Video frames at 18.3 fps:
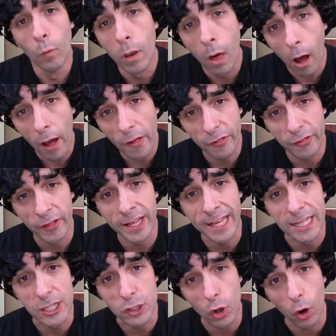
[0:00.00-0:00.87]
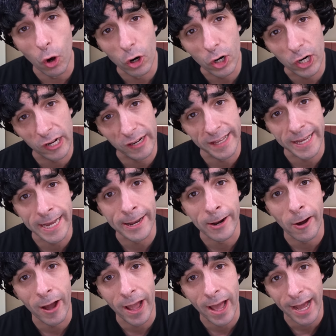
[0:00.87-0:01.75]
Well, I think it's ugly
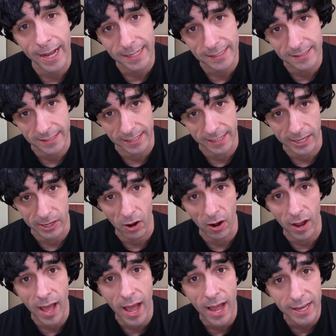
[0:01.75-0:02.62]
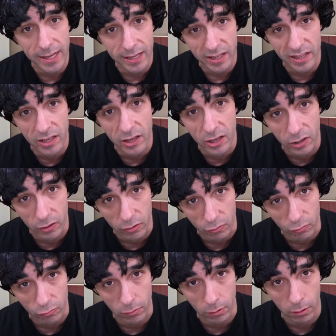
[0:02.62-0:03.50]
and I hate it and I hate
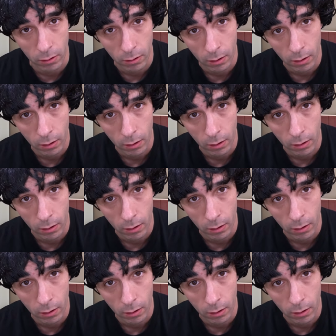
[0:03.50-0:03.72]
you.